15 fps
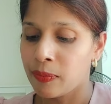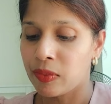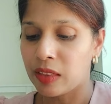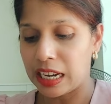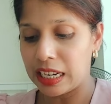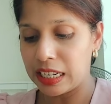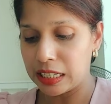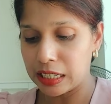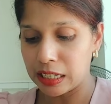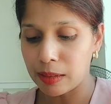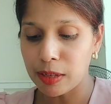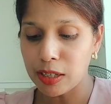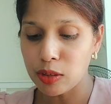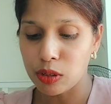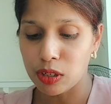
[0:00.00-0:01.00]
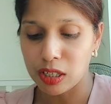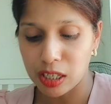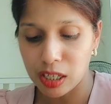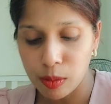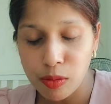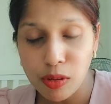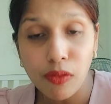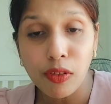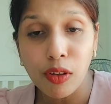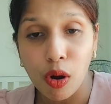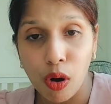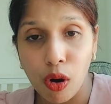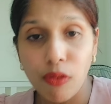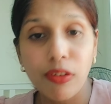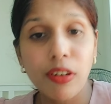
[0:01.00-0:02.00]
an agreement to the terms of the
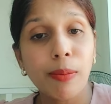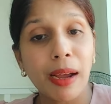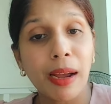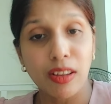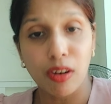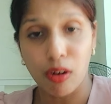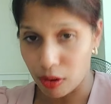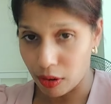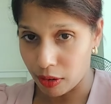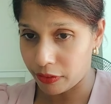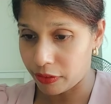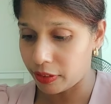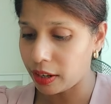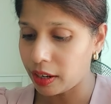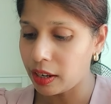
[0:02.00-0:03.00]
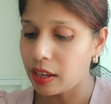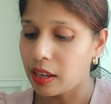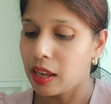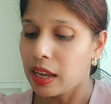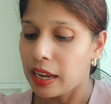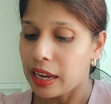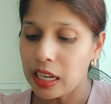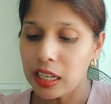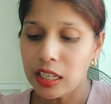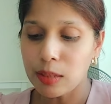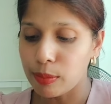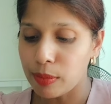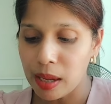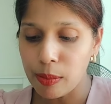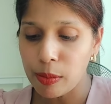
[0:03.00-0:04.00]
offer by the offeree. It
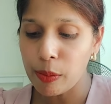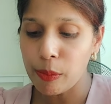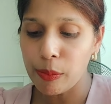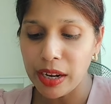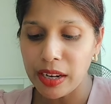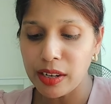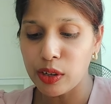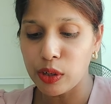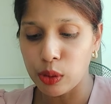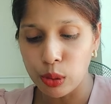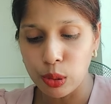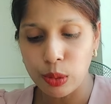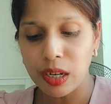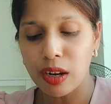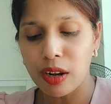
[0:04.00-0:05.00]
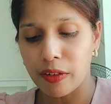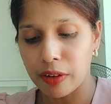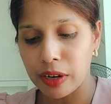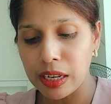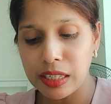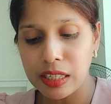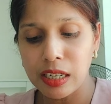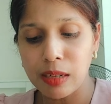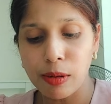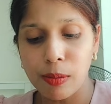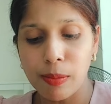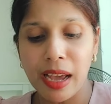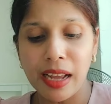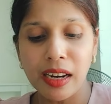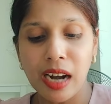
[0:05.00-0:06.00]
may be made in usual or reasonable
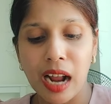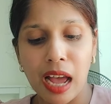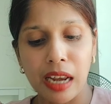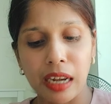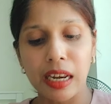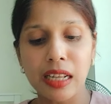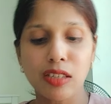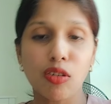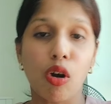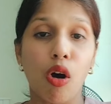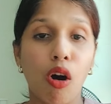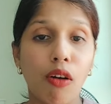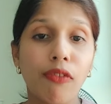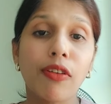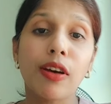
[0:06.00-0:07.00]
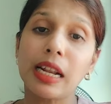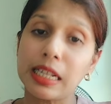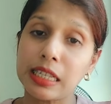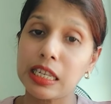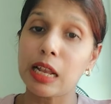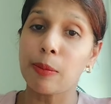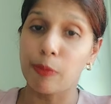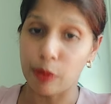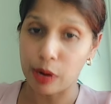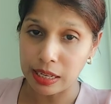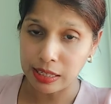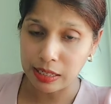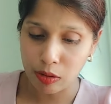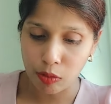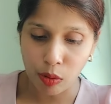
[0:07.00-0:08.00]
manner unless the offer itself
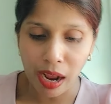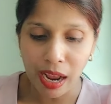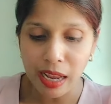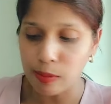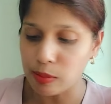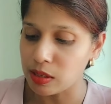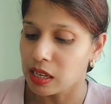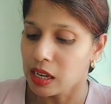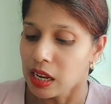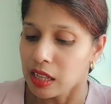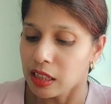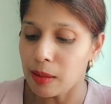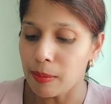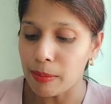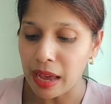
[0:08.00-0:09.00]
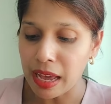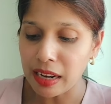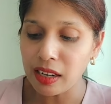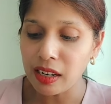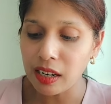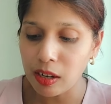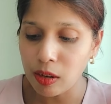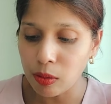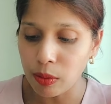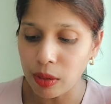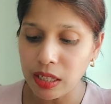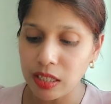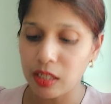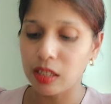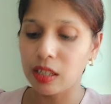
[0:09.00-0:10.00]
prescribes the manner in
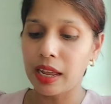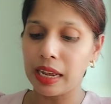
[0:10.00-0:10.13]
which the